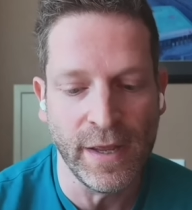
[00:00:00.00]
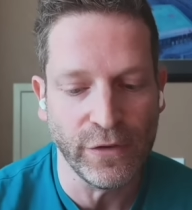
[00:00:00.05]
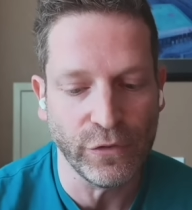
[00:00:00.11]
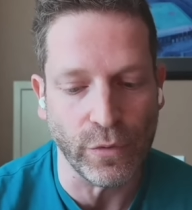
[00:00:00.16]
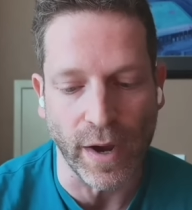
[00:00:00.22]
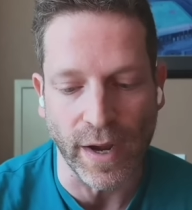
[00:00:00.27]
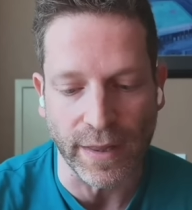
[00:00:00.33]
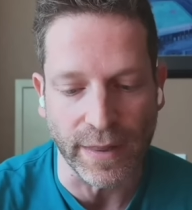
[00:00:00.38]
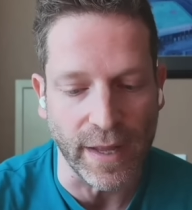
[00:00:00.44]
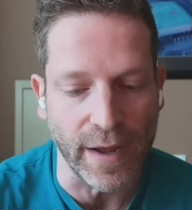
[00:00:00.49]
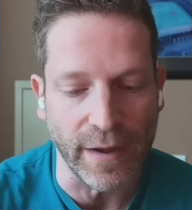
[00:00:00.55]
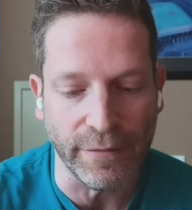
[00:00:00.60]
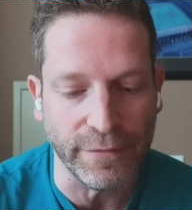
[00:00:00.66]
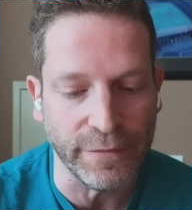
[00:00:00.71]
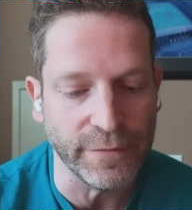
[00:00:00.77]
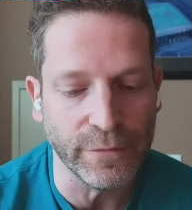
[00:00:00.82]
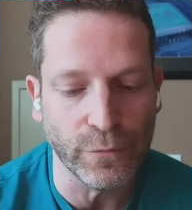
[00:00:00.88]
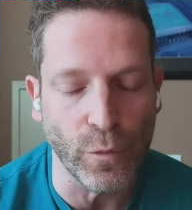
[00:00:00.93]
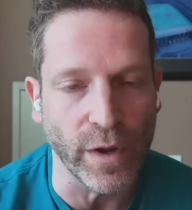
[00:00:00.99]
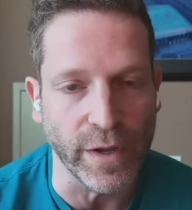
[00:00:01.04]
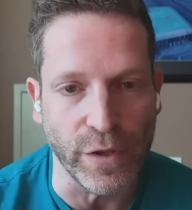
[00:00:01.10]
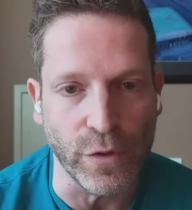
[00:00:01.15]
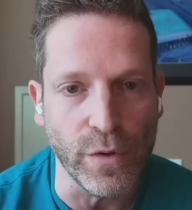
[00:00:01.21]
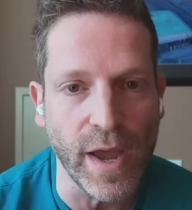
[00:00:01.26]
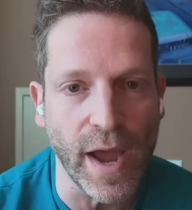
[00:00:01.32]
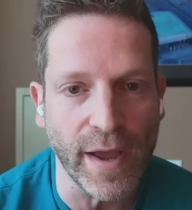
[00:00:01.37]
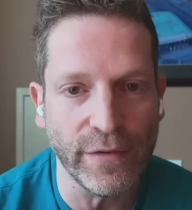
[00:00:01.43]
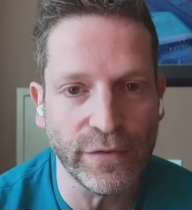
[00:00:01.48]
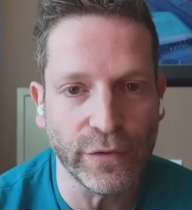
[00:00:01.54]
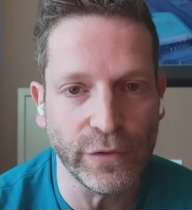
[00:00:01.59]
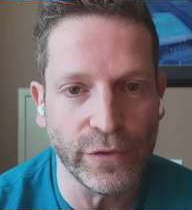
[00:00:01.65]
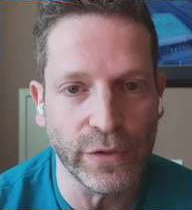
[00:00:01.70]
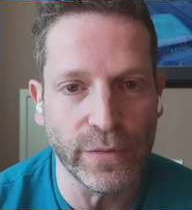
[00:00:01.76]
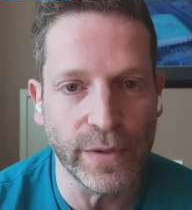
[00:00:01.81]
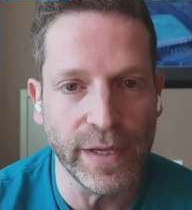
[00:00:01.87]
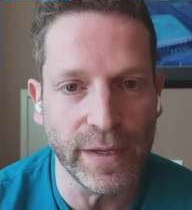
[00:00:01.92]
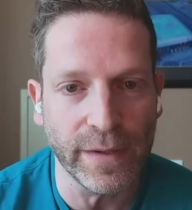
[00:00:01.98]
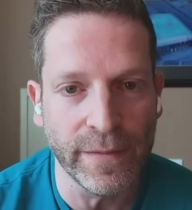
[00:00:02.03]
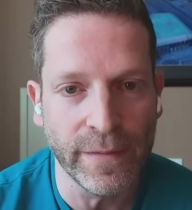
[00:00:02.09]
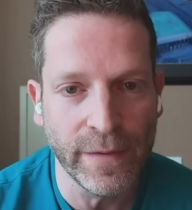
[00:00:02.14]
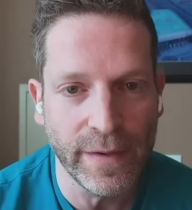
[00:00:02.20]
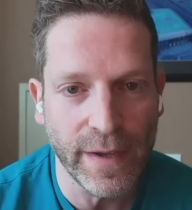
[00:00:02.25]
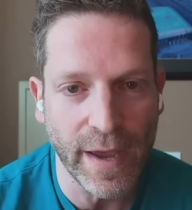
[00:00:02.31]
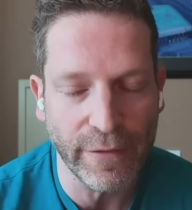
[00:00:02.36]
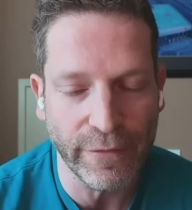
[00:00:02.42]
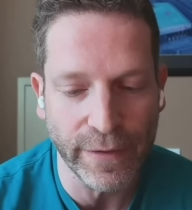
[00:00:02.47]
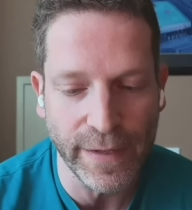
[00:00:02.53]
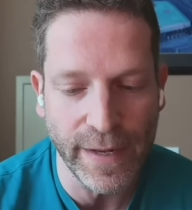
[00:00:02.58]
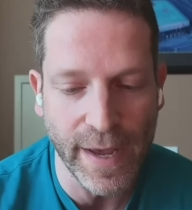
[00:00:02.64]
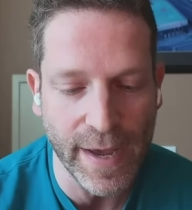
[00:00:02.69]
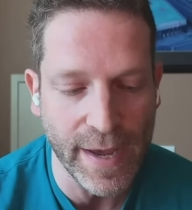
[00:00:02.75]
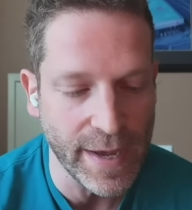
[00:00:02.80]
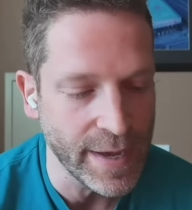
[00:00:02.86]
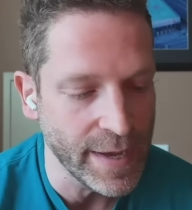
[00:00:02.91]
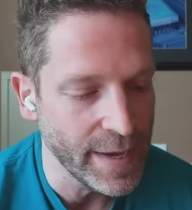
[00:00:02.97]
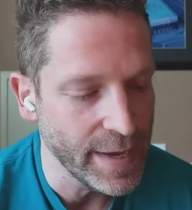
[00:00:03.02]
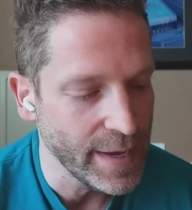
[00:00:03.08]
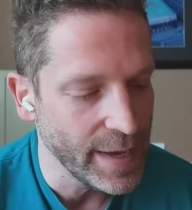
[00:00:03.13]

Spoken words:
So I love what you guys are doing every day.